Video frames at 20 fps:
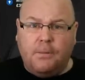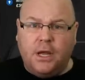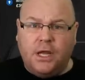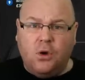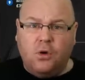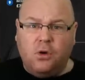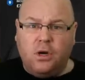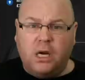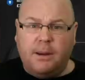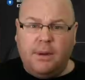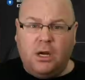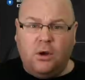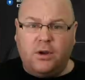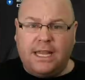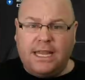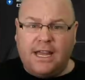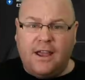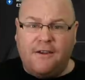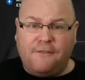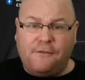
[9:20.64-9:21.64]
but you're going to be
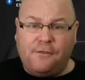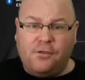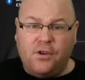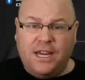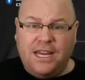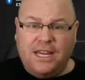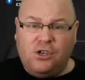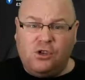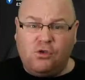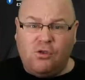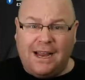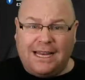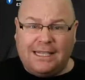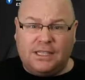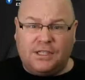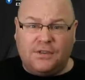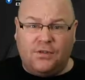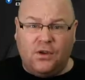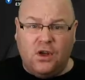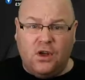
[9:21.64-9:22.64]
looking at free
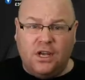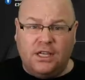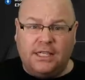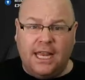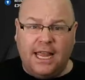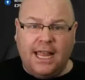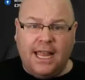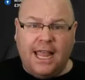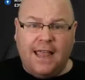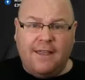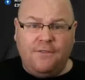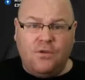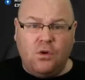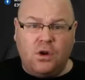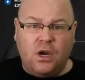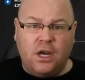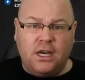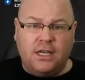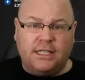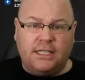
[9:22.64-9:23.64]
transfers if
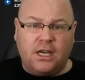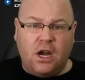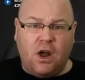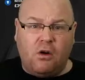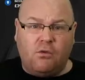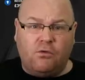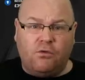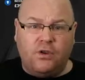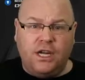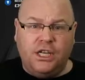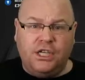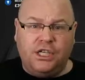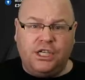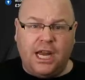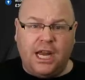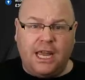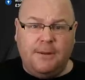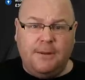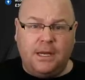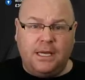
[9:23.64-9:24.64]
you're going to start
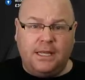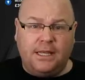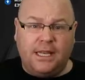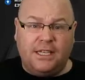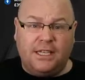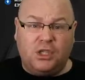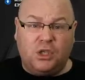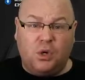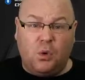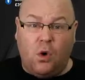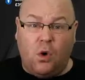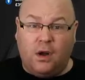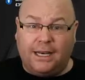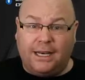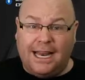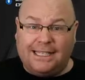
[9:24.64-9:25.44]
reshaping this squad.